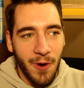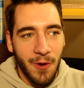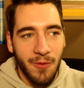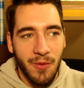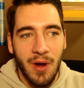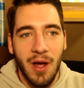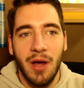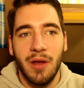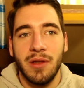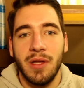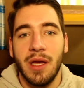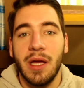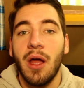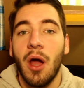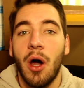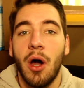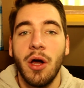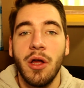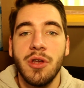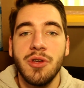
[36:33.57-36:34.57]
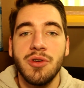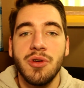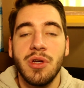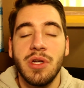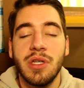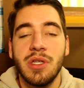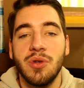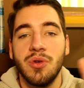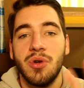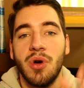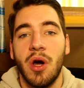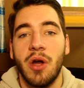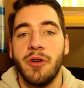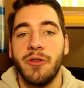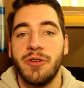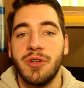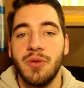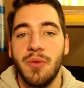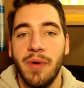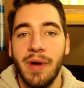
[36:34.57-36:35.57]
around like 100 to
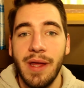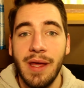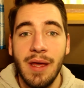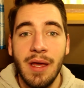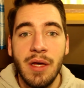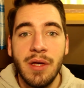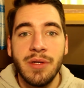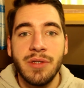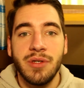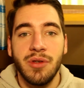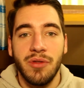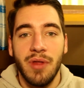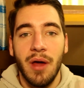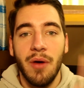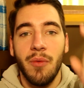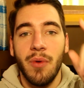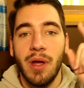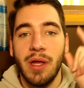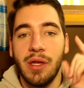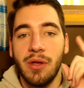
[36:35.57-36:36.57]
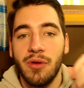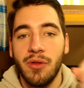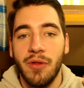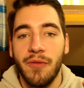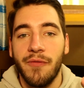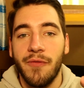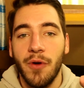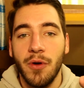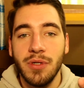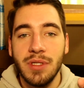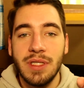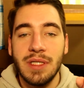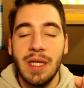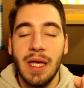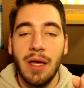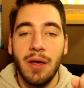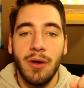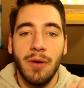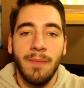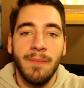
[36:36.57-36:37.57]
120, so that way you're the first
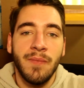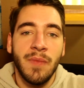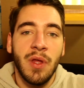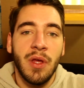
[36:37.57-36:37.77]
sale.